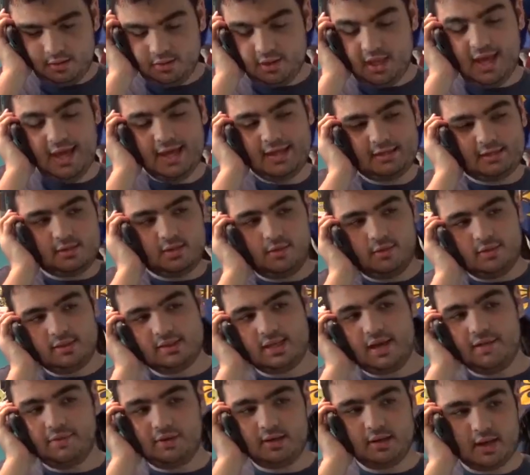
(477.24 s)
Thanks! No one's
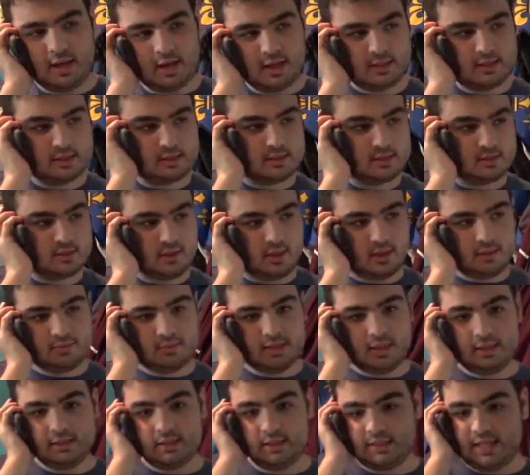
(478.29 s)
ever uh, disturbed
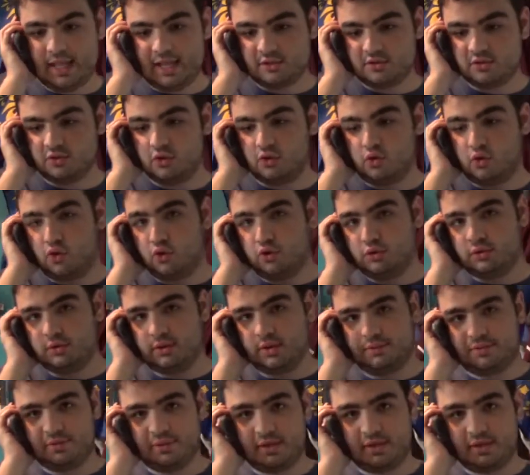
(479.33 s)
uh, the natural order of